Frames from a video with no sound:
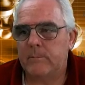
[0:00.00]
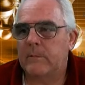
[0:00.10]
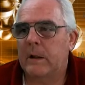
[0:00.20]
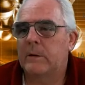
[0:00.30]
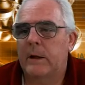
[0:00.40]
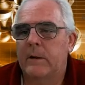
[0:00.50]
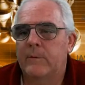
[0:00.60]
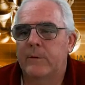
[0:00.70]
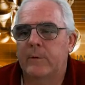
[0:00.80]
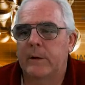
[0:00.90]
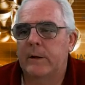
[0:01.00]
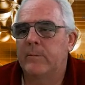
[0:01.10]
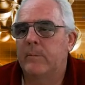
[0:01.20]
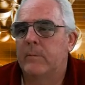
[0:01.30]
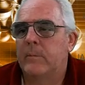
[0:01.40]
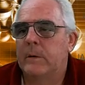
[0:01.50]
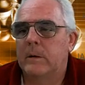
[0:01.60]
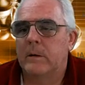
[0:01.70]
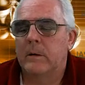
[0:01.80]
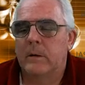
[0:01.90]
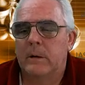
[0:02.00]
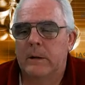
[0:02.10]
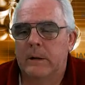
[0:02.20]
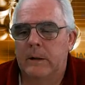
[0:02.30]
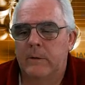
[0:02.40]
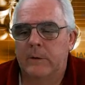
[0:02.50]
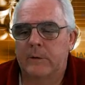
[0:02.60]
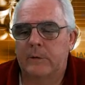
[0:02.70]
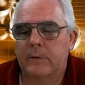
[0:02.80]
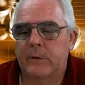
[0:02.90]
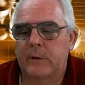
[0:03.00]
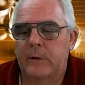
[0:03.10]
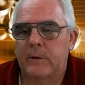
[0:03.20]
knight f3, and this is uh,